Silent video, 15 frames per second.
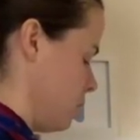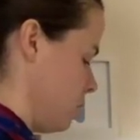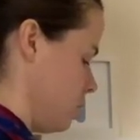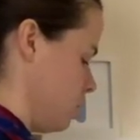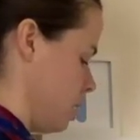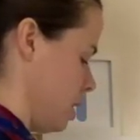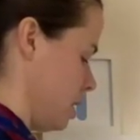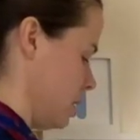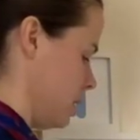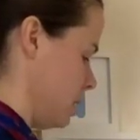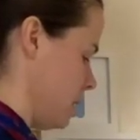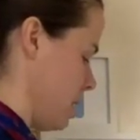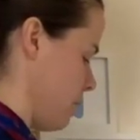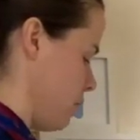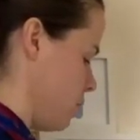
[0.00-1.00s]
So that's
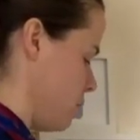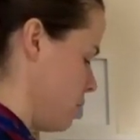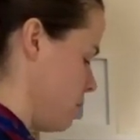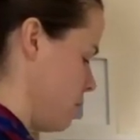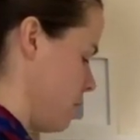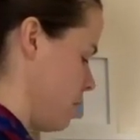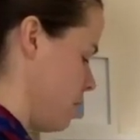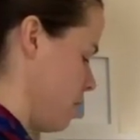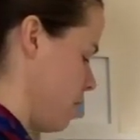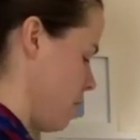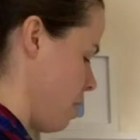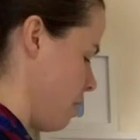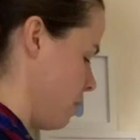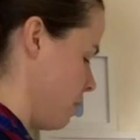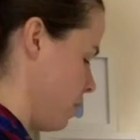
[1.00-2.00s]
7,
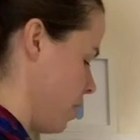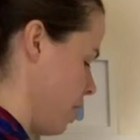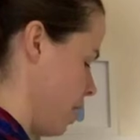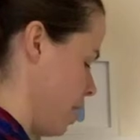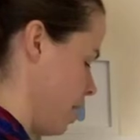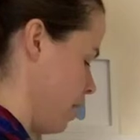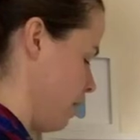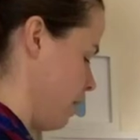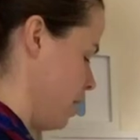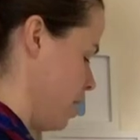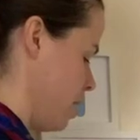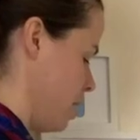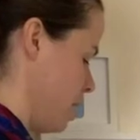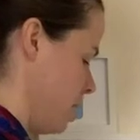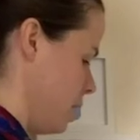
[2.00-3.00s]
5,
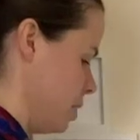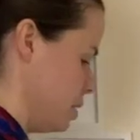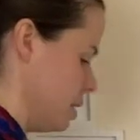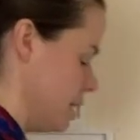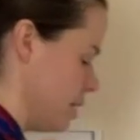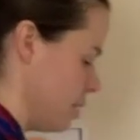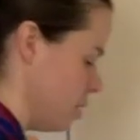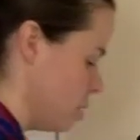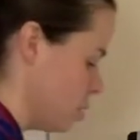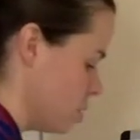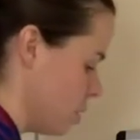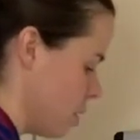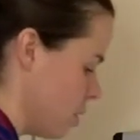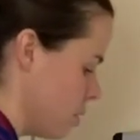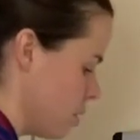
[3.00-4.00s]
0.
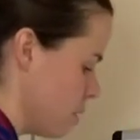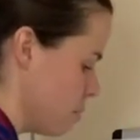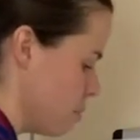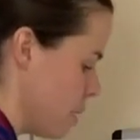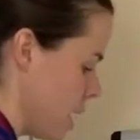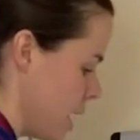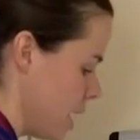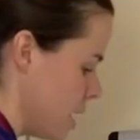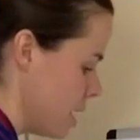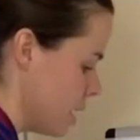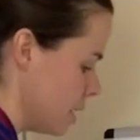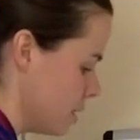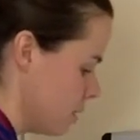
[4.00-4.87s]
So B is